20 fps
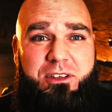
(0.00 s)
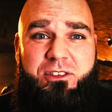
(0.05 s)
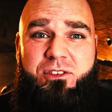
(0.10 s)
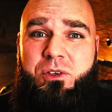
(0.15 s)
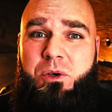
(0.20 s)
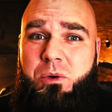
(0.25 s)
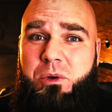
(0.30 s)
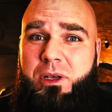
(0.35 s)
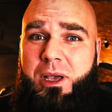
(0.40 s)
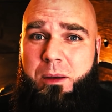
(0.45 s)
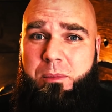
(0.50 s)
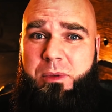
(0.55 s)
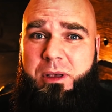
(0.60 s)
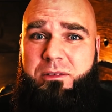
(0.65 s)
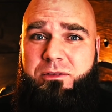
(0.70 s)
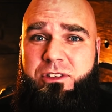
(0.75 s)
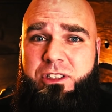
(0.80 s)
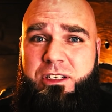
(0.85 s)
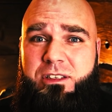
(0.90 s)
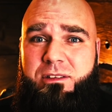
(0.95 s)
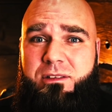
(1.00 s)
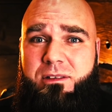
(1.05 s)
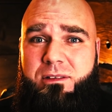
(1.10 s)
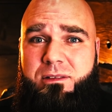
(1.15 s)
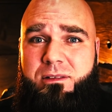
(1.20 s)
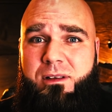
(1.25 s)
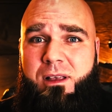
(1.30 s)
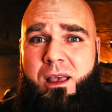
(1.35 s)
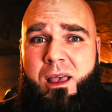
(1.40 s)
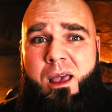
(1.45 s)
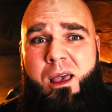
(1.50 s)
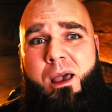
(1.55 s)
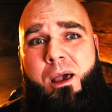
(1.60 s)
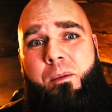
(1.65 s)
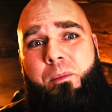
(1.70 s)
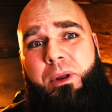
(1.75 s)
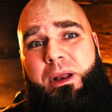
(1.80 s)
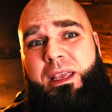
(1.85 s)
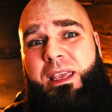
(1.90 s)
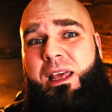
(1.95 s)
the soon coming of Jesus.
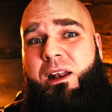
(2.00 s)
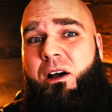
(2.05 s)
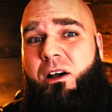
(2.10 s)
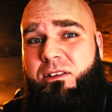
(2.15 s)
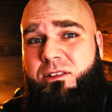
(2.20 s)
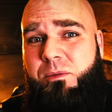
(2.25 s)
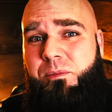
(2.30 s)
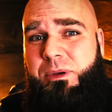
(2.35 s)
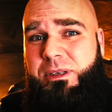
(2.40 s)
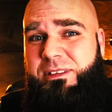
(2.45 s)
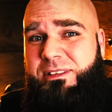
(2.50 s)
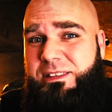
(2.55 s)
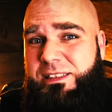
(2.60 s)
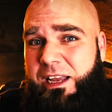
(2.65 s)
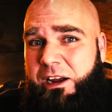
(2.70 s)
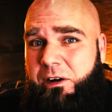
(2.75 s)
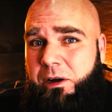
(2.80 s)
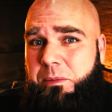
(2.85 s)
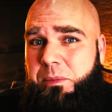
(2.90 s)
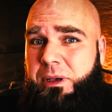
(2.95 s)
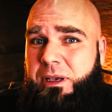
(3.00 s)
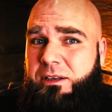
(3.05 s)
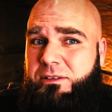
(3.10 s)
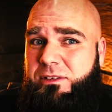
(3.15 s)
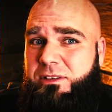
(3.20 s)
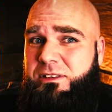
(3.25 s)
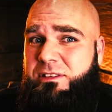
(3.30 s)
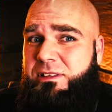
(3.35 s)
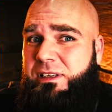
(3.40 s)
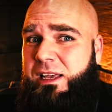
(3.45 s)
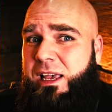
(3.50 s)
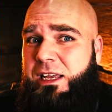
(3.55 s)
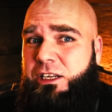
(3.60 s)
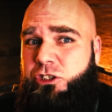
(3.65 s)
But it can also be scary because you see